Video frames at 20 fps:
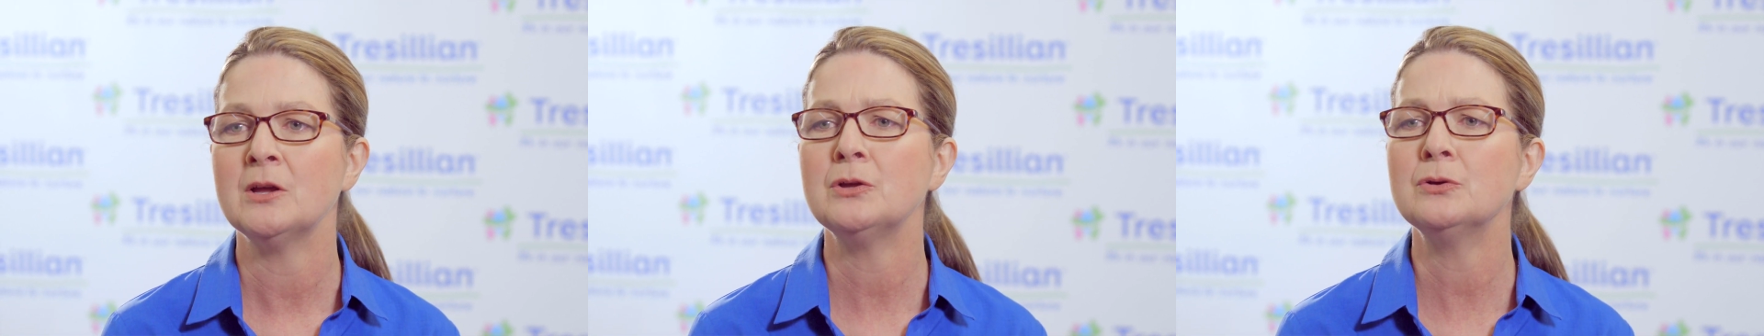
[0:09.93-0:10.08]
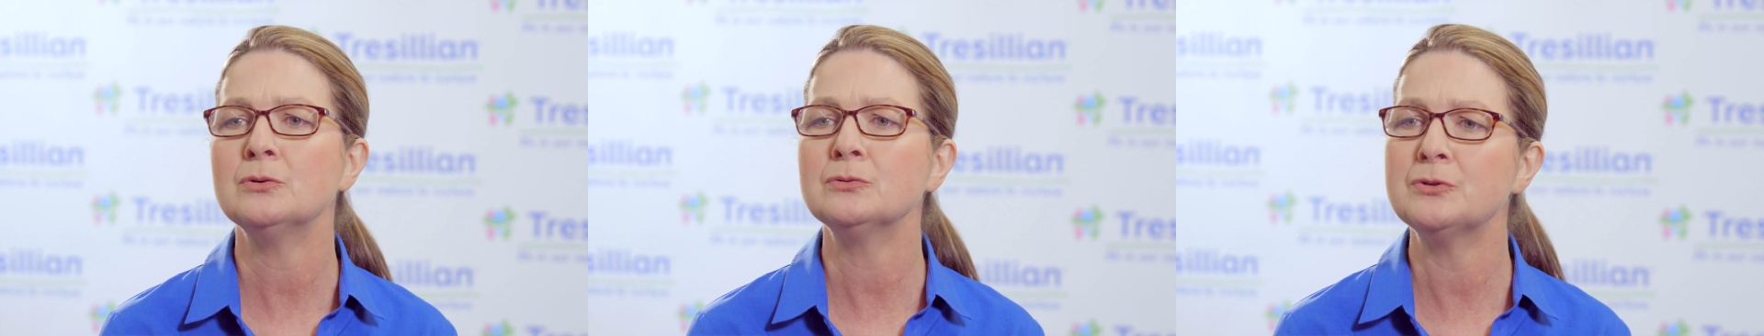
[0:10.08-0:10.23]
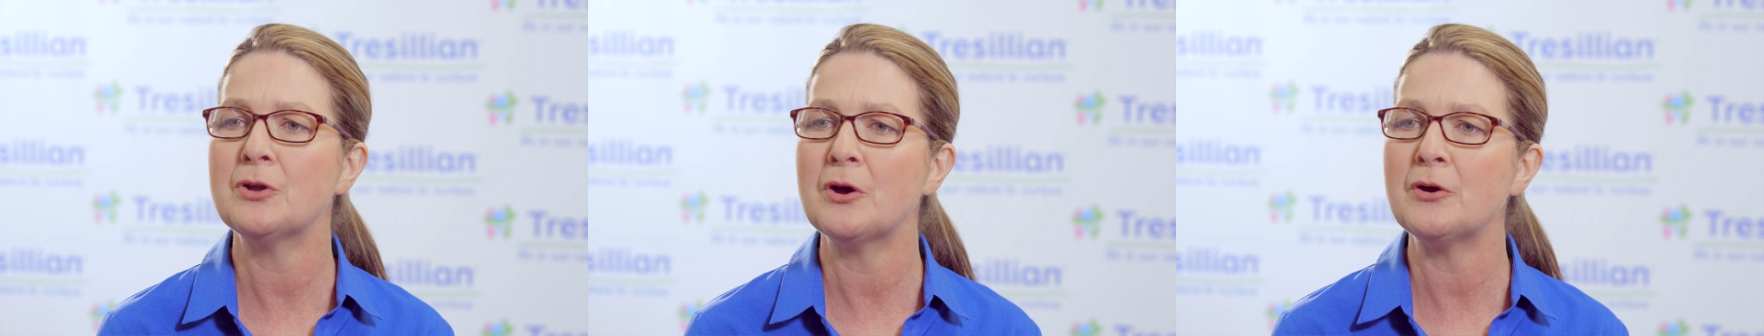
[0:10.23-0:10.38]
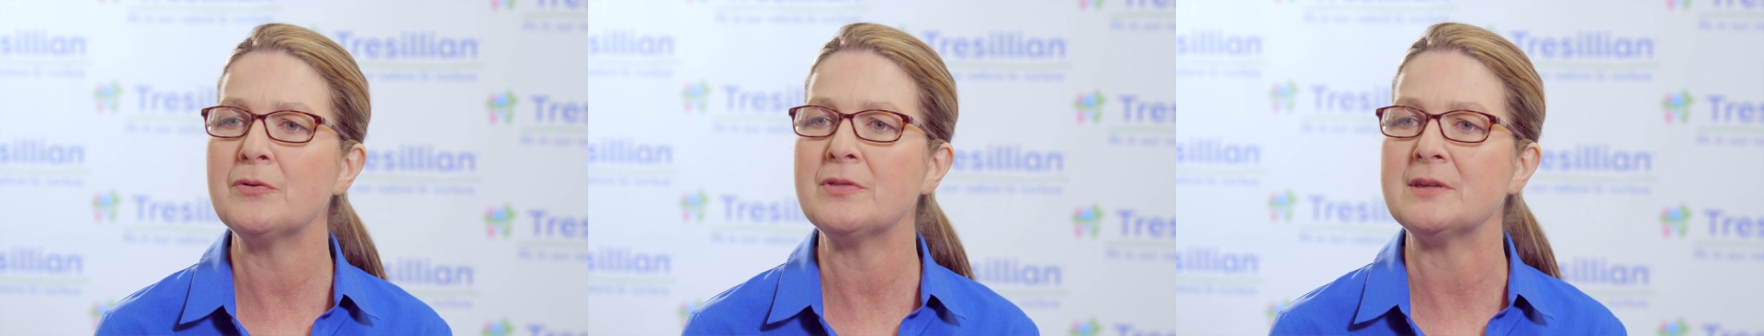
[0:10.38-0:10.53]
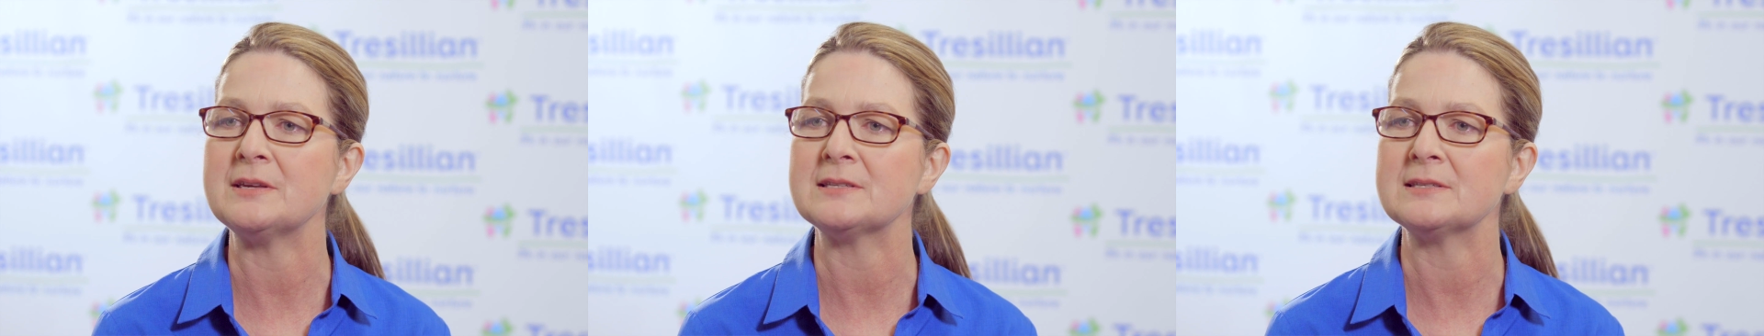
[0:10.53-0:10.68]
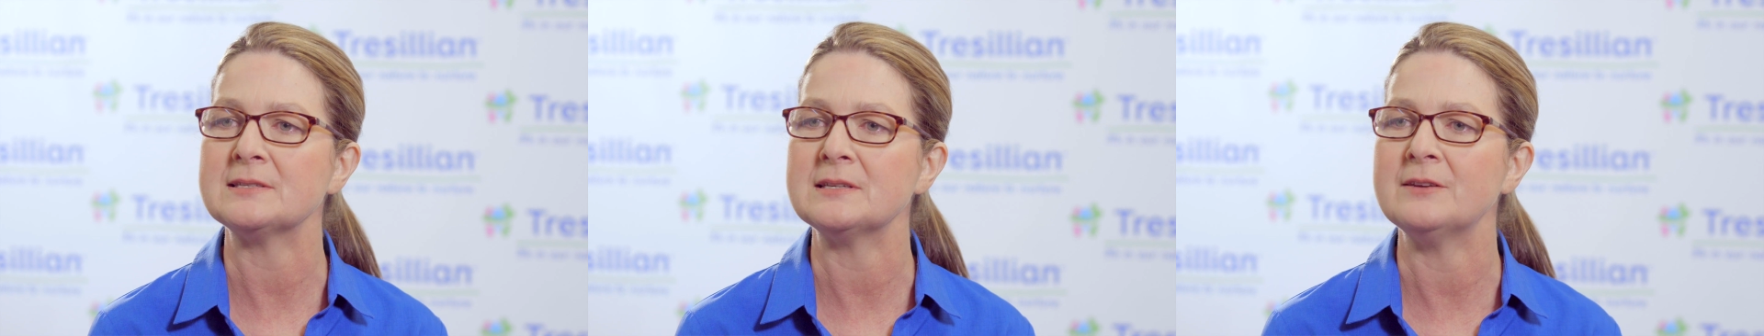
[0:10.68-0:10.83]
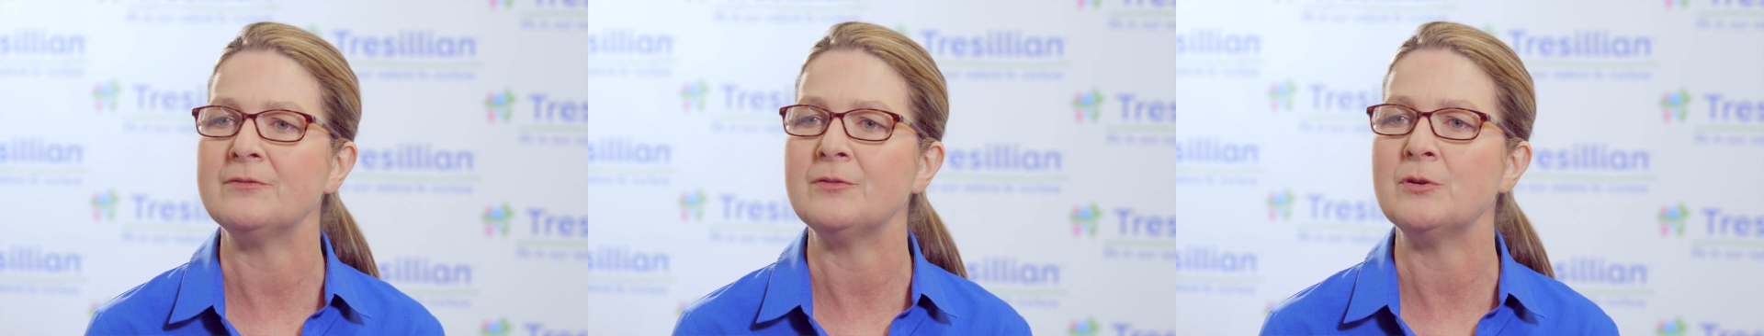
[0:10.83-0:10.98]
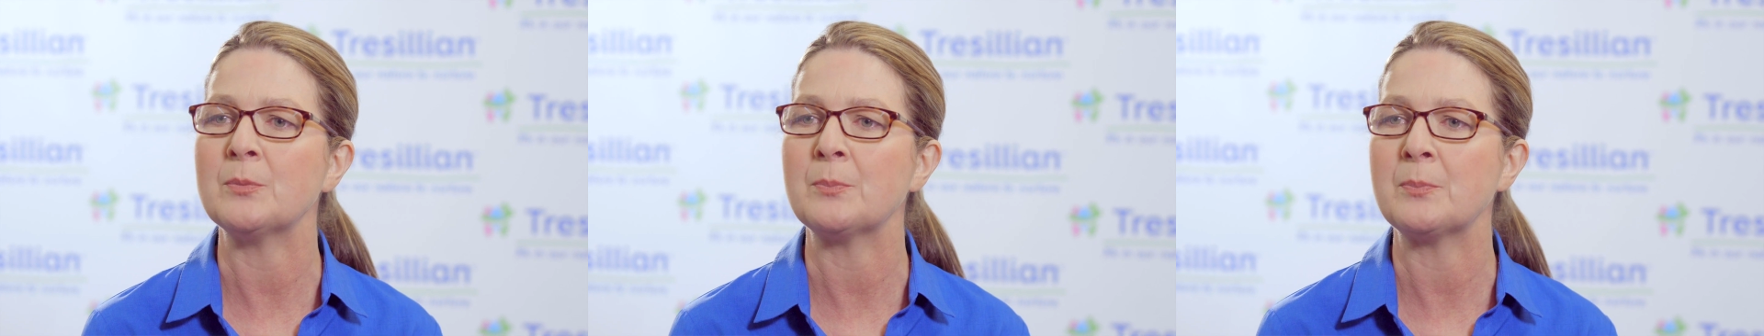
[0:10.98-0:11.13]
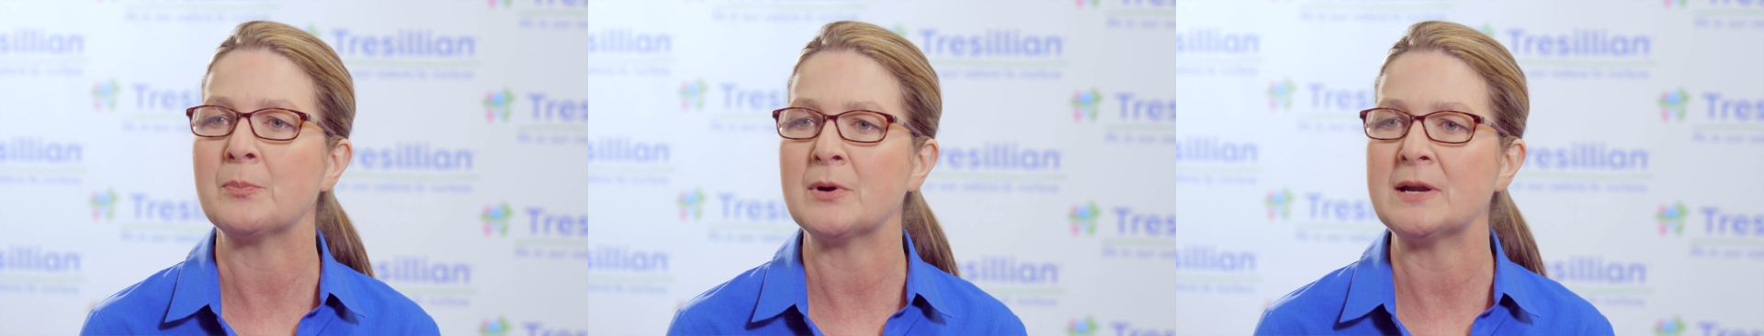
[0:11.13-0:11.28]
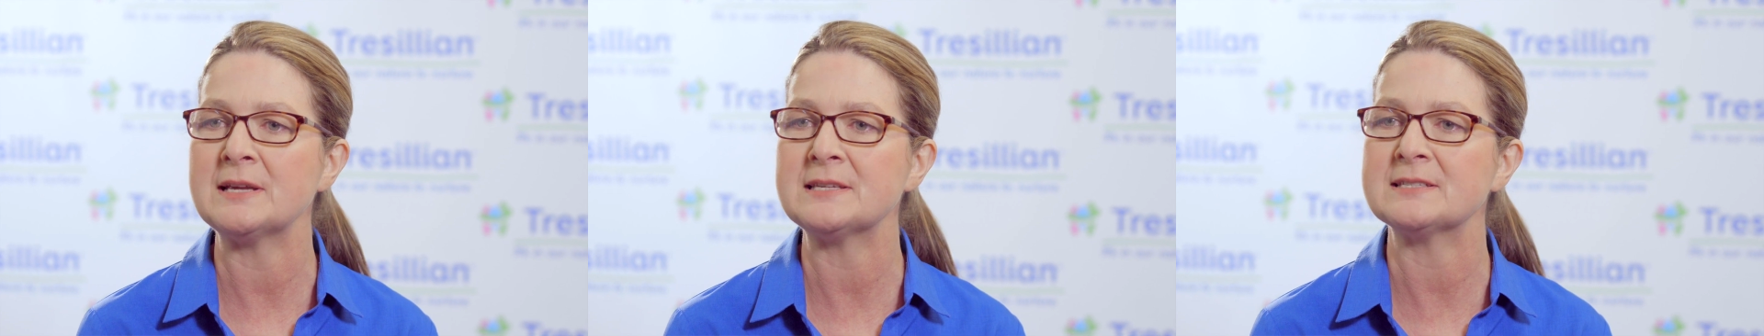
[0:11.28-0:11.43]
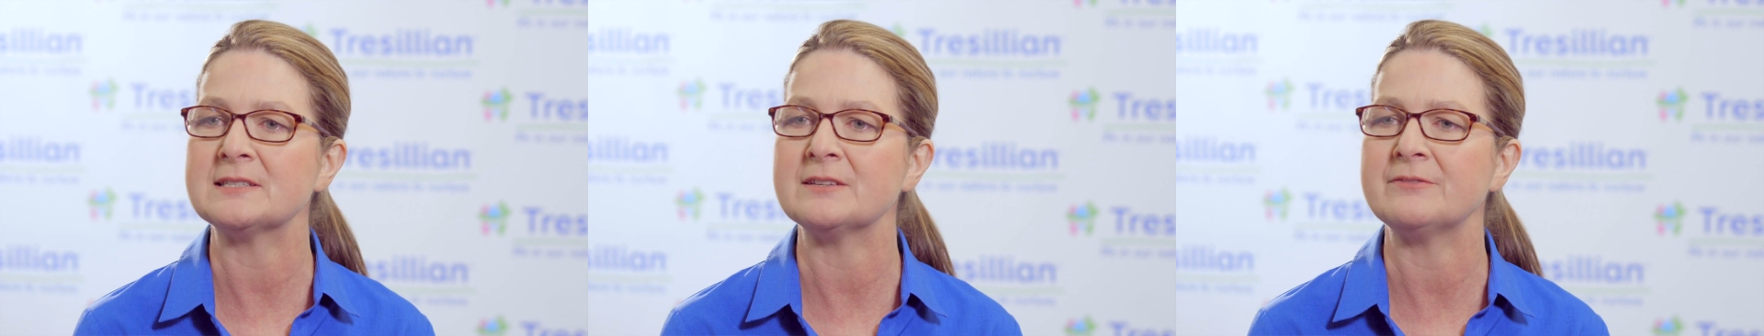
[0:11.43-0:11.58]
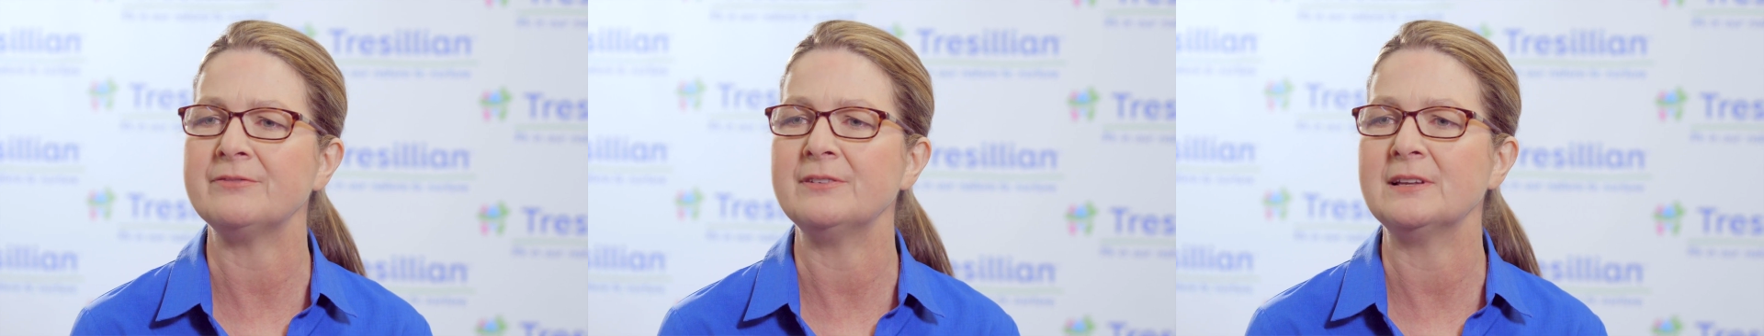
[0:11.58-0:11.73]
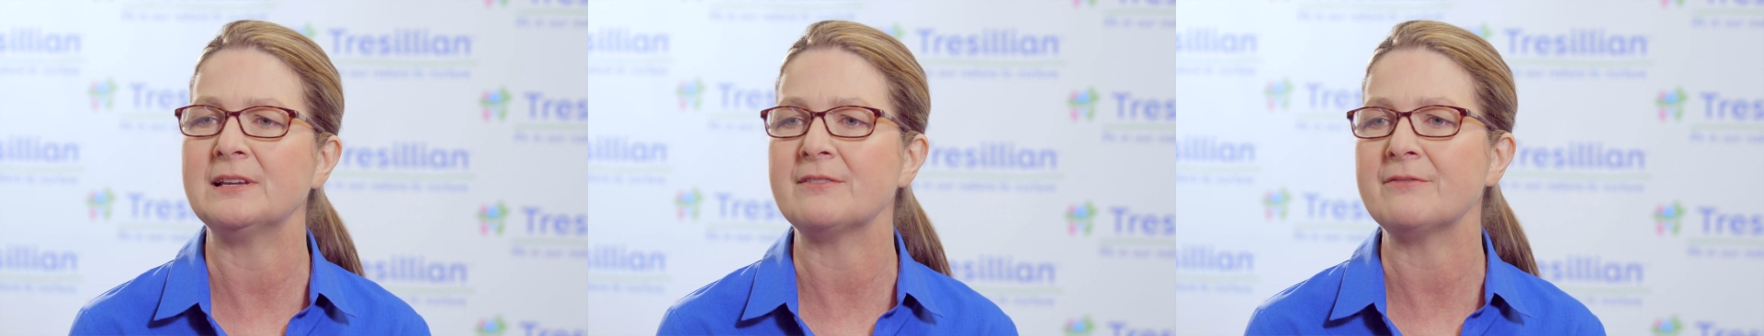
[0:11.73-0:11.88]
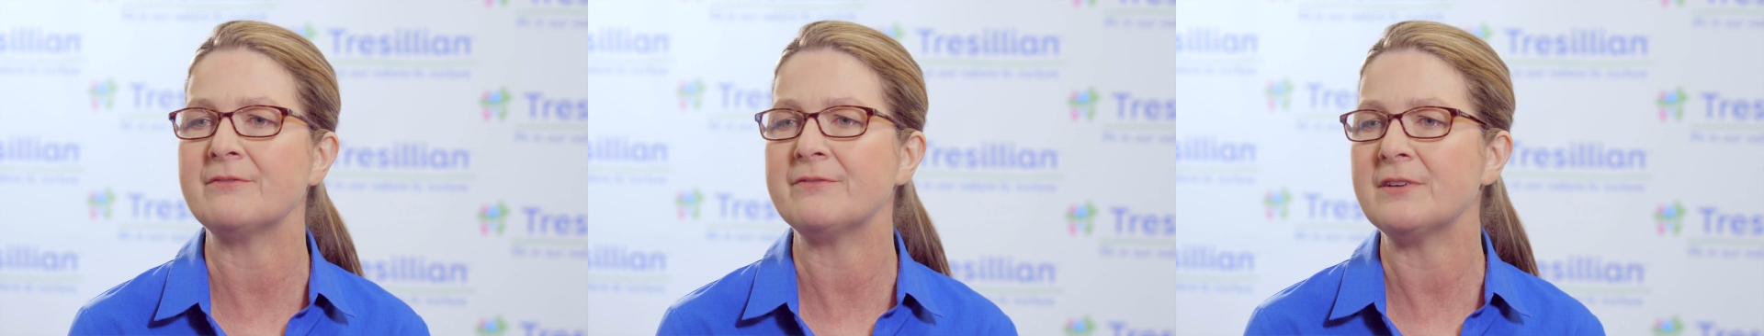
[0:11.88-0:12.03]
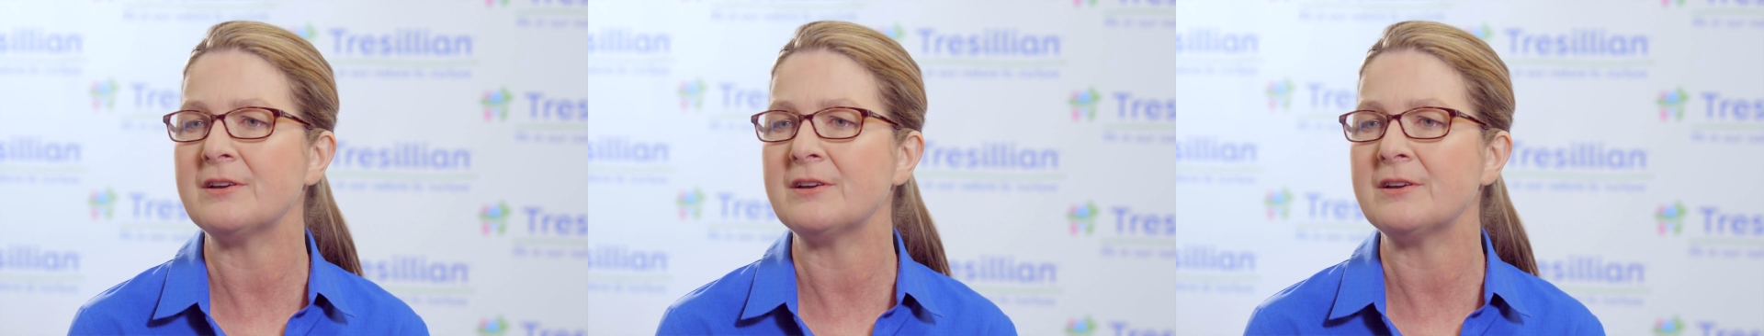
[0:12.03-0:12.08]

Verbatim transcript: You'll know this if your breasts are feeling